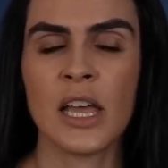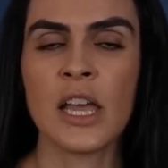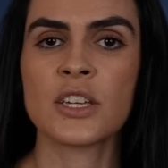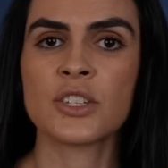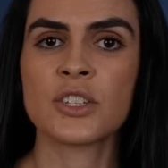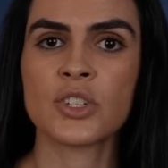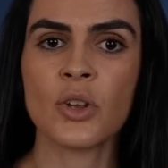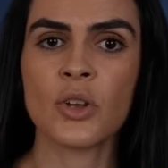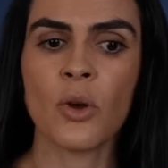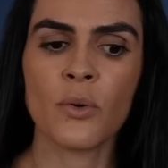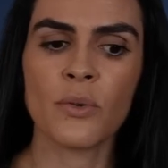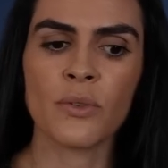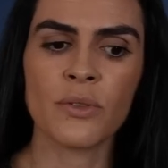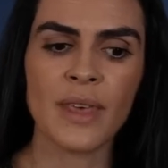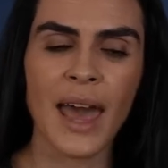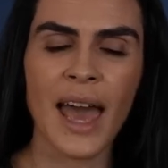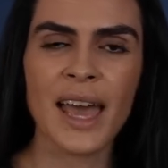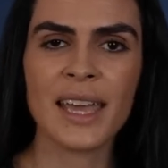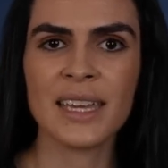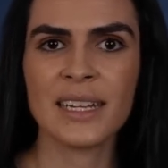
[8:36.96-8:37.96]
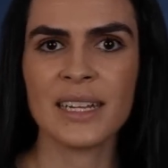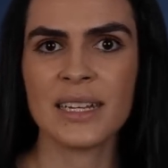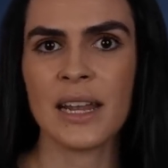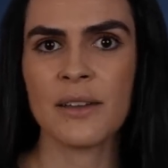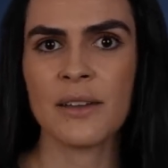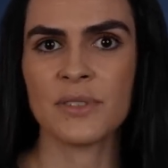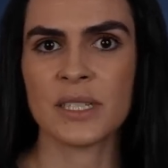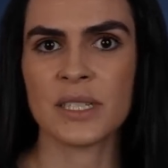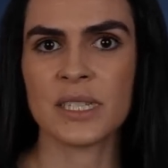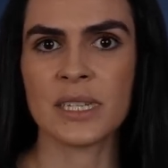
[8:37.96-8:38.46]
So that in and
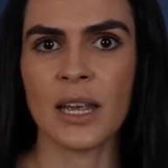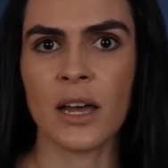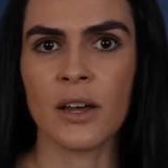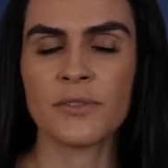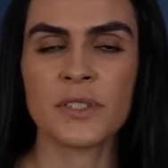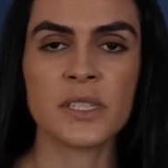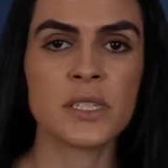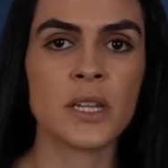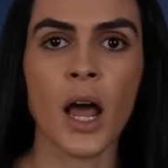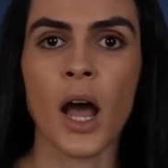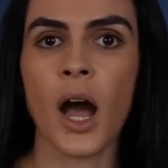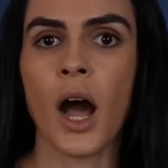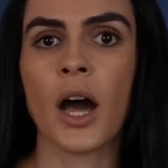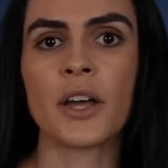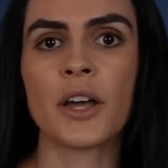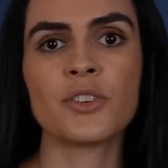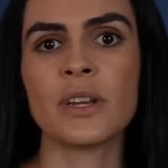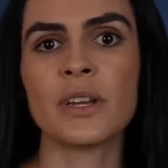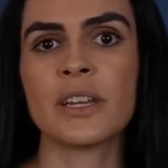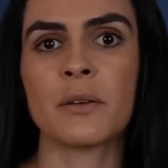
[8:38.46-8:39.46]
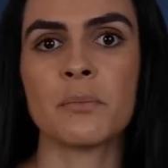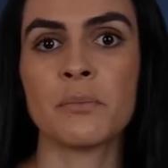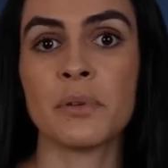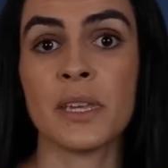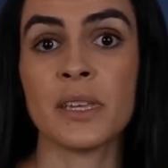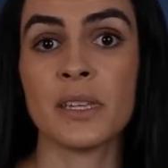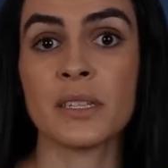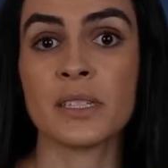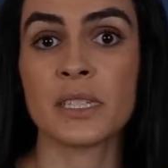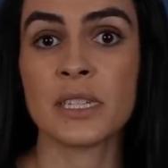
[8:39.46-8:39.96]
of itself is not honoring a
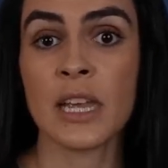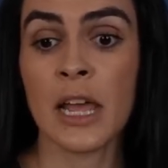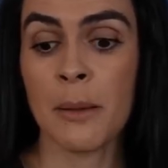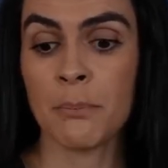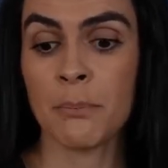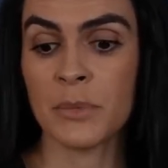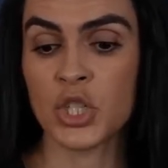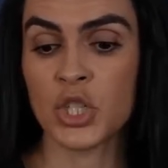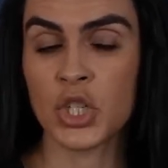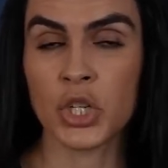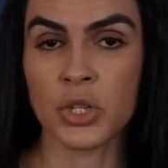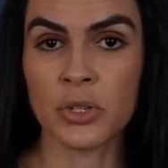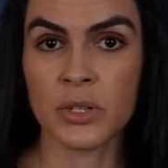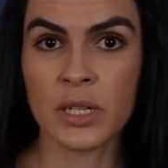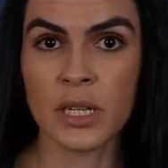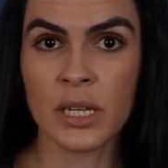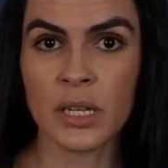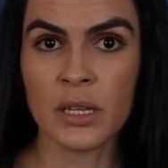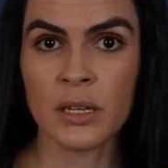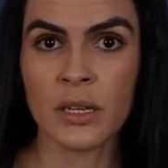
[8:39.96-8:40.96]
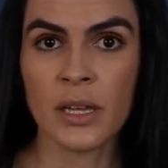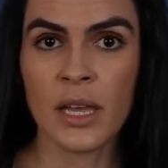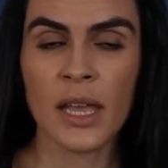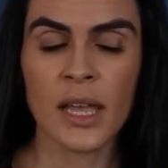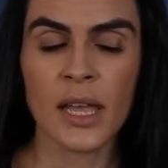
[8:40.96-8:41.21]
being's maturity.